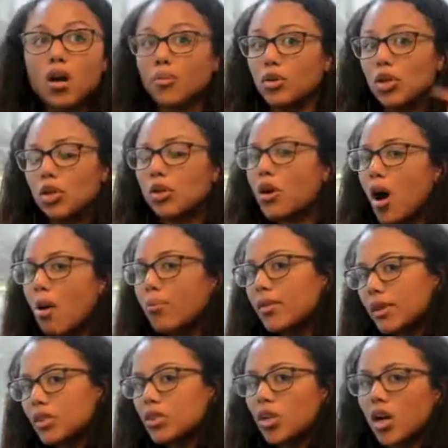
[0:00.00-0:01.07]
good
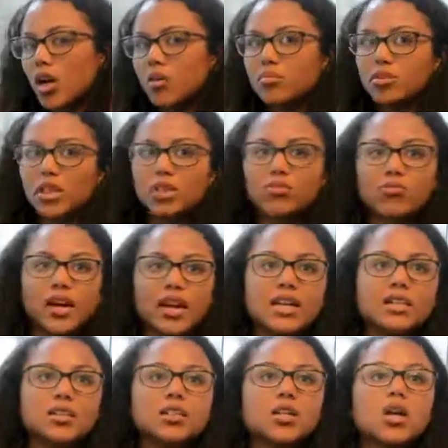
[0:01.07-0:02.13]
complex carbs like
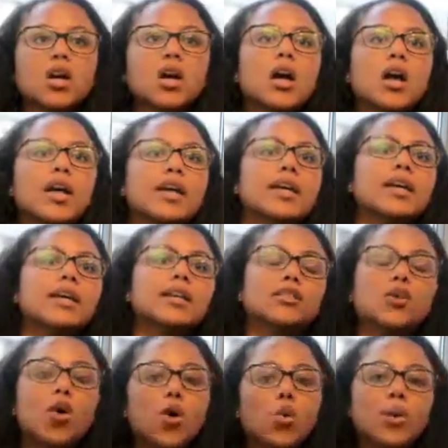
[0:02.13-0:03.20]
rice and
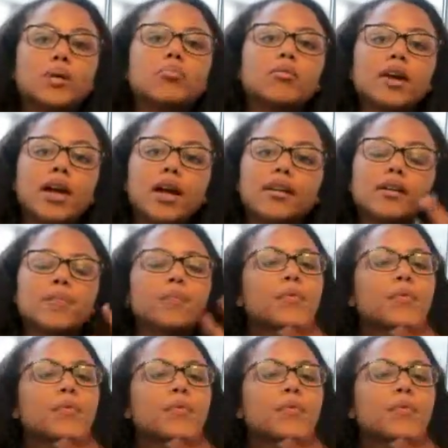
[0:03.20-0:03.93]
whole wheat bread,